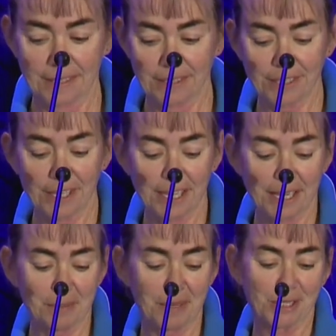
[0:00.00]

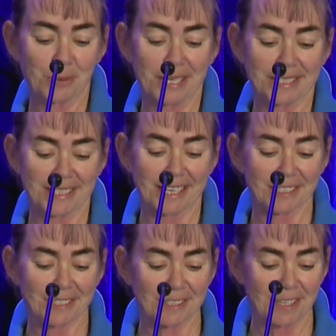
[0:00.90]
Okay, and back to our
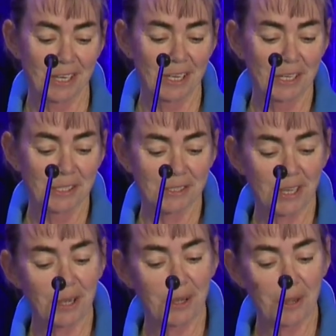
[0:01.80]
stats.
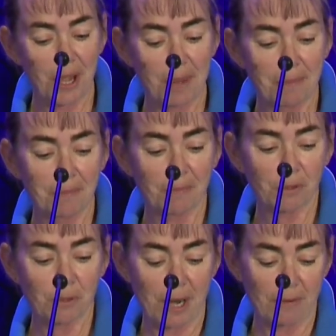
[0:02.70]
So
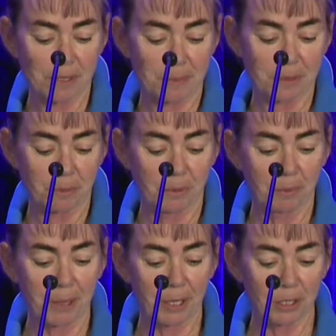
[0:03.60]
through our
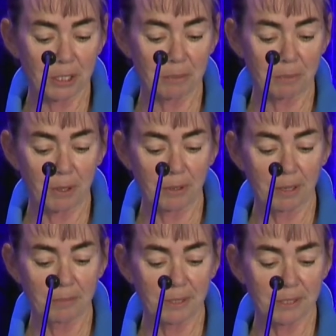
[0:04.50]
responsible pet ownership
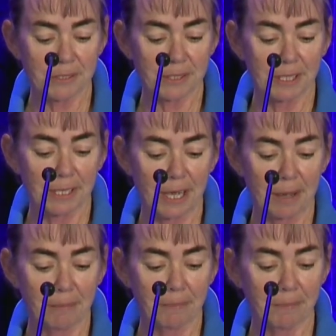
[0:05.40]
program, you can see
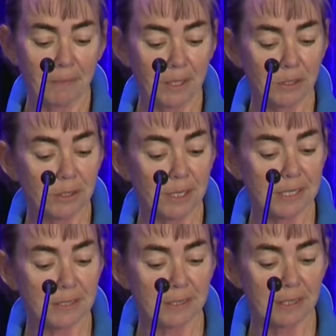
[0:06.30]
in
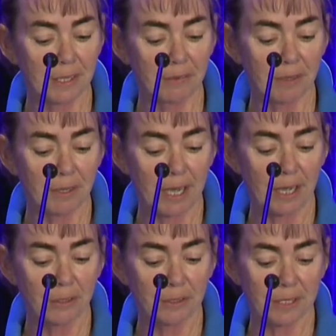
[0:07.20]
2011
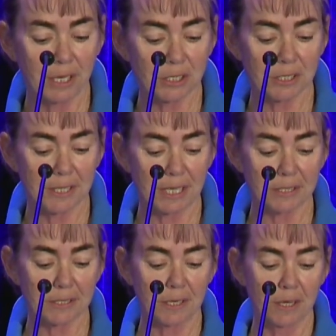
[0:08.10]
our euthanasia
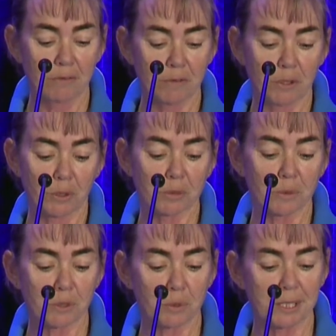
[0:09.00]
stats for dogs
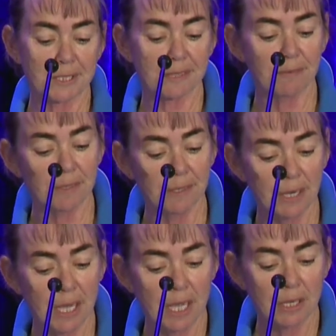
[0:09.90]
was 27
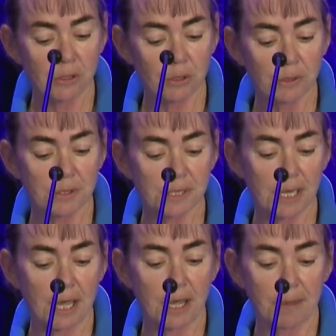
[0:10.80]
dogs.
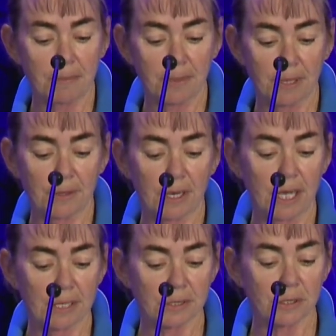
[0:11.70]
In the
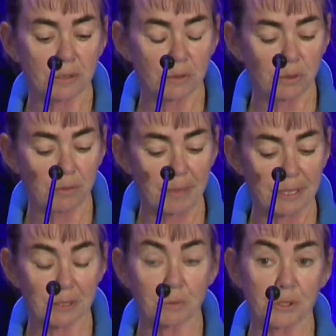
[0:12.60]
last 12
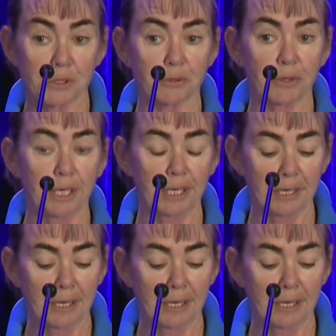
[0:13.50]
months was 3.